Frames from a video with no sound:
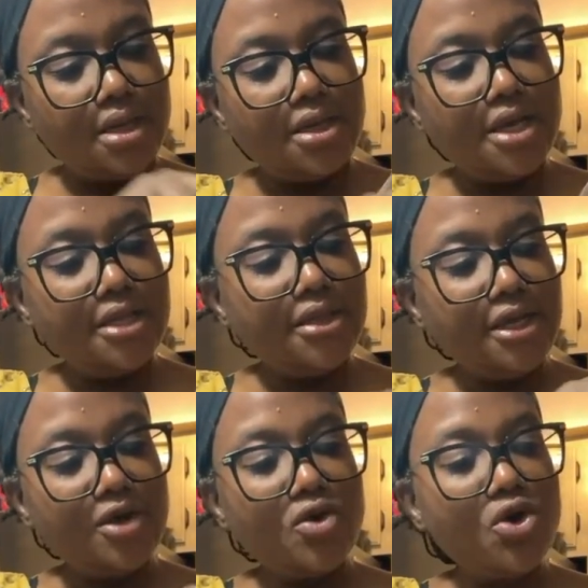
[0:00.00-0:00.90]

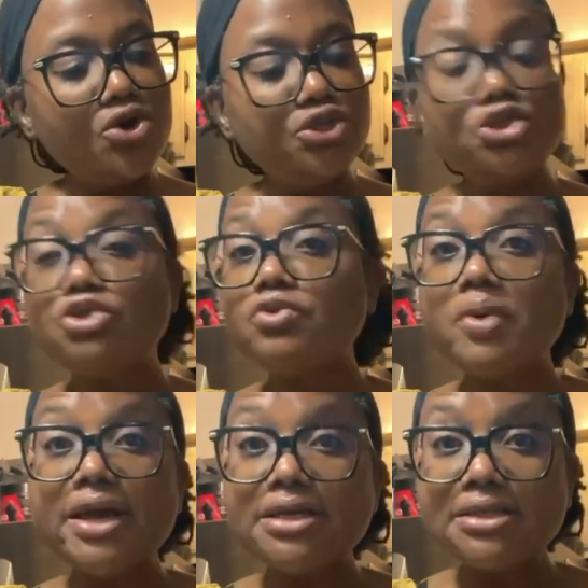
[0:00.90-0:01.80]
Nothing goes to
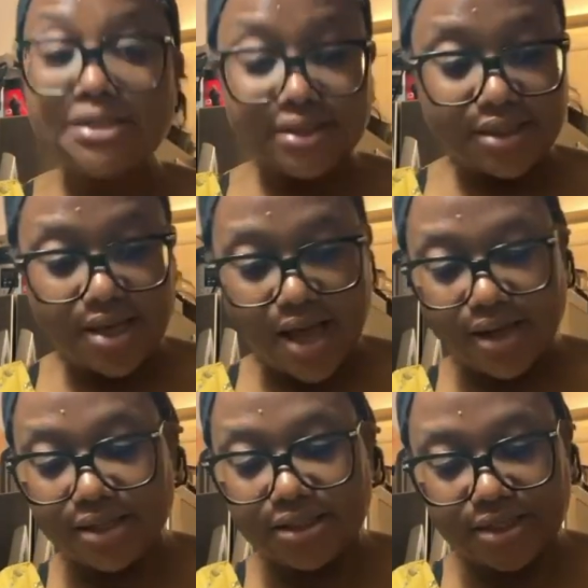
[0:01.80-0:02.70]
waste.
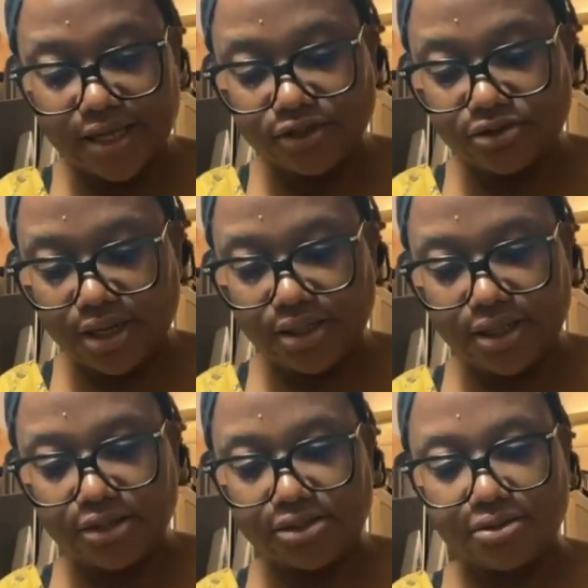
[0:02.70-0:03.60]
At least I try
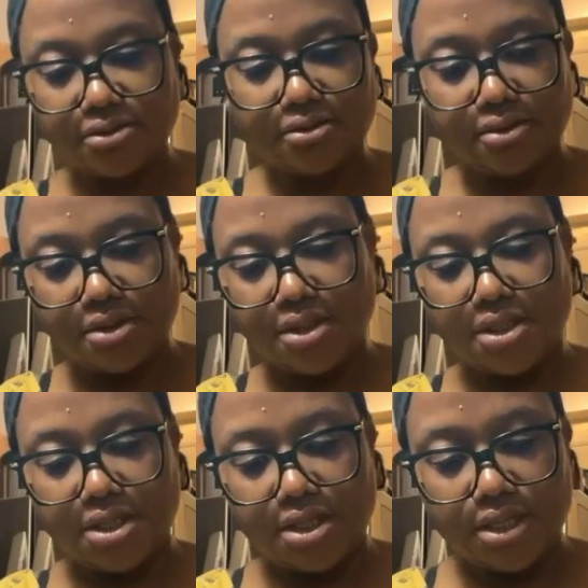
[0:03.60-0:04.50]
not to
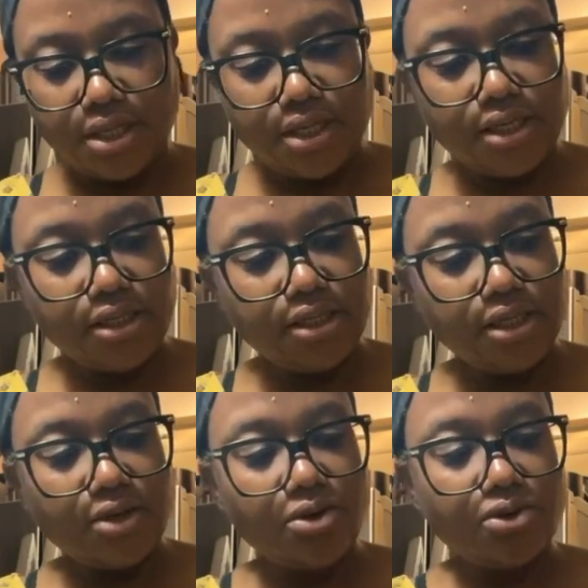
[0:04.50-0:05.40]
let
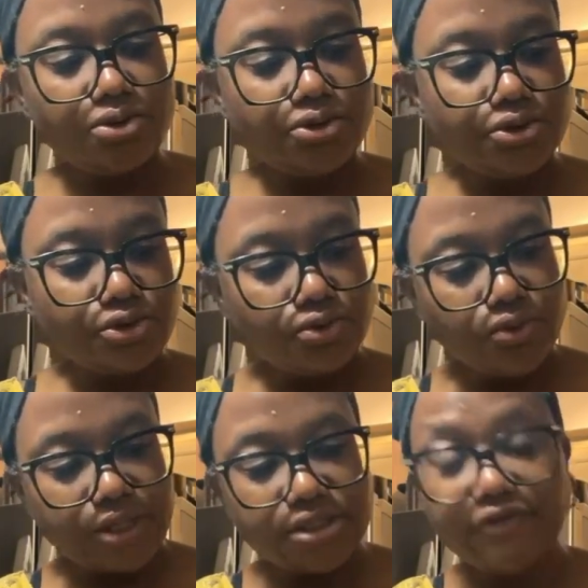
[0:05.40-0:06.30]
anything goes to
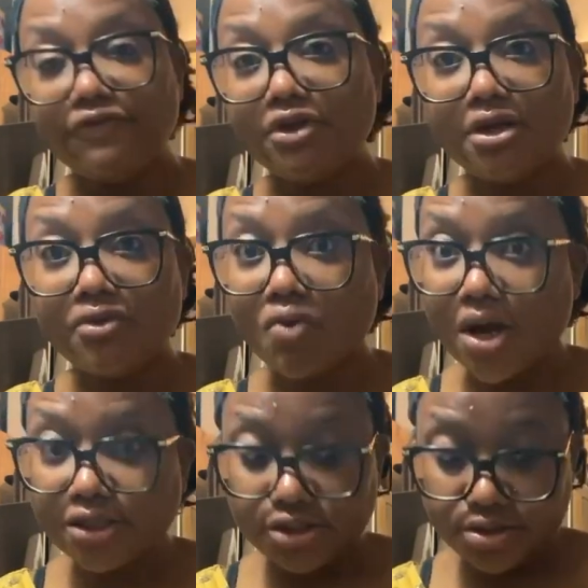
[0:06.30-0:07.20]
waste. If you didn't
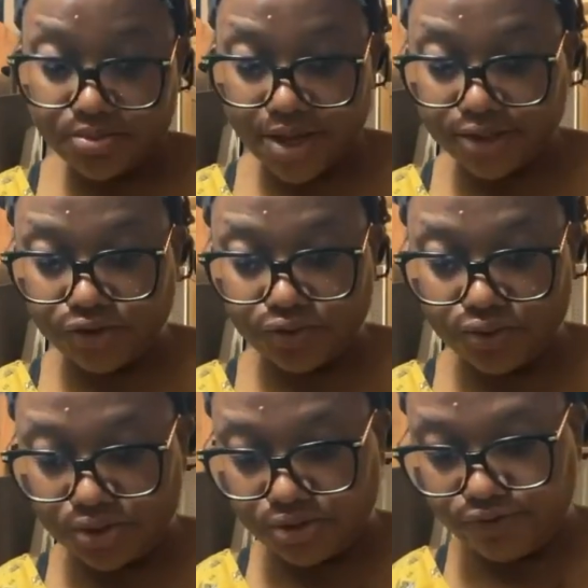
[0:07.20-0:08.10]
watch my
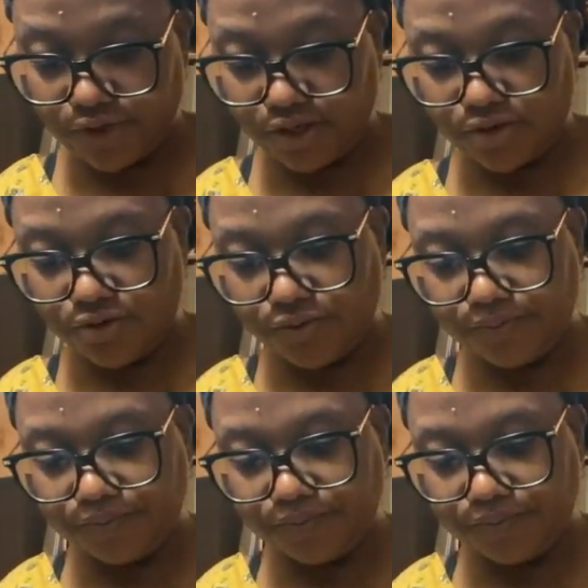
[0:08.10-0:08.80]
juice video,